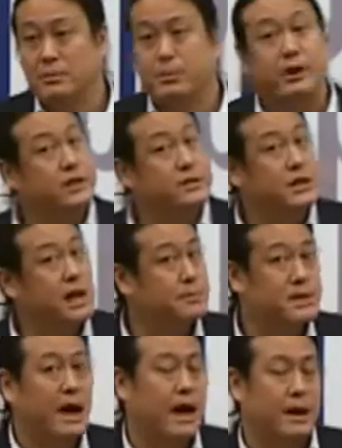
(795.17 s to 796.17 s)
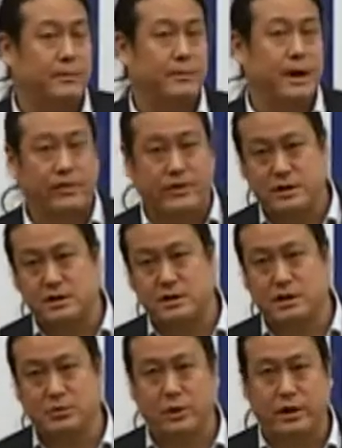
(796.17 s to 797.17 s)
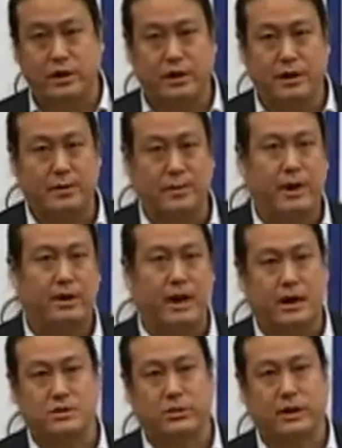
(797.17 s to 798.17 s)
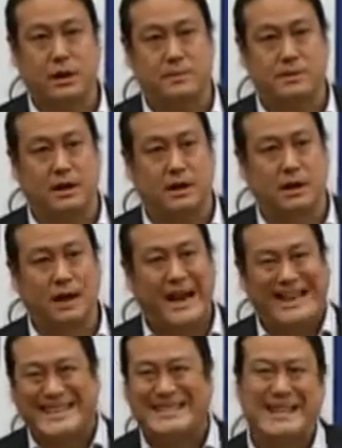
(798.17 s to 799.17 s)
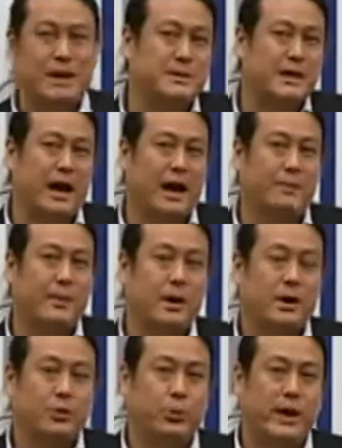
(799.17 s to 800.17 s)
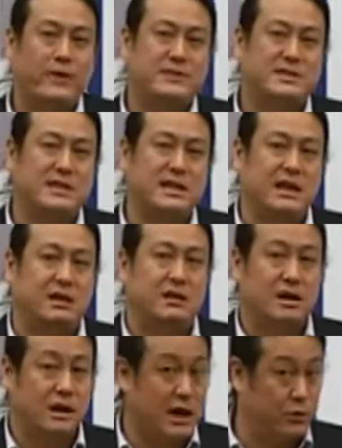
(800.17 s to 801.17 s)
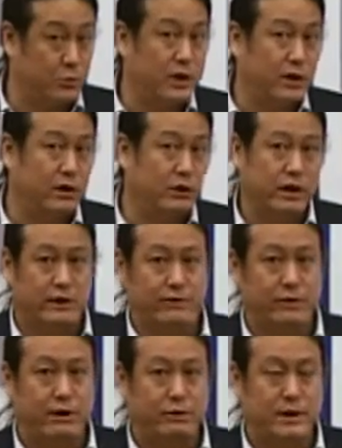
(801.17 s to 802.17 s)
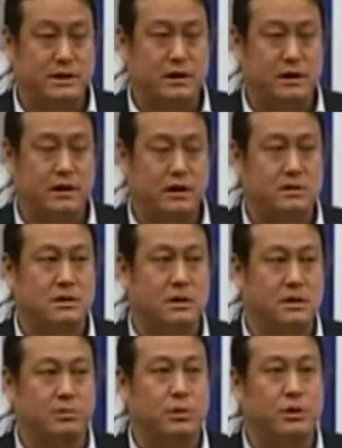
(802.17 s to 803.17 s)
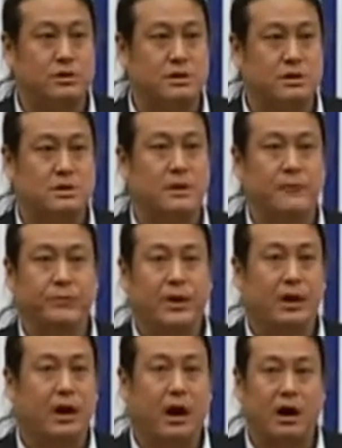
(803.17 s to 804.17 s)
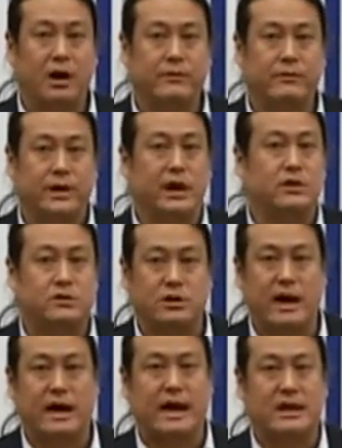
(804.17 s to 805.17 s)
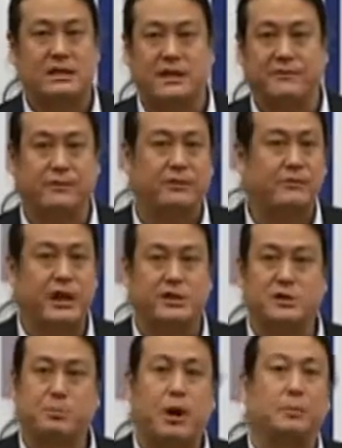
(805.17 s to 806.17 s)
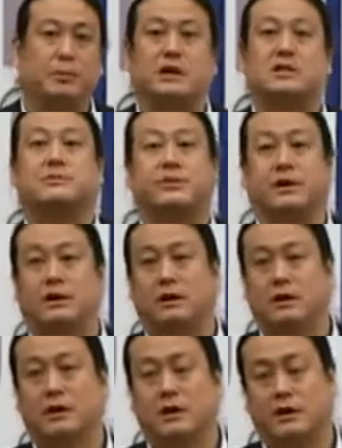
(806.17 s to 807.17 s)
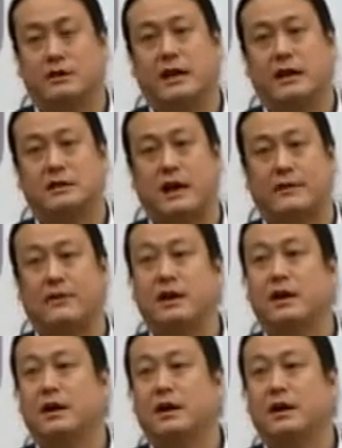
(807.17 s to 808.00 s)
But at the same time, and this is where the paradox really comes in, at the same time, we have seen, and really only in very recent years, the emergence of the internet as a full-fledged public sphere in Chinese life,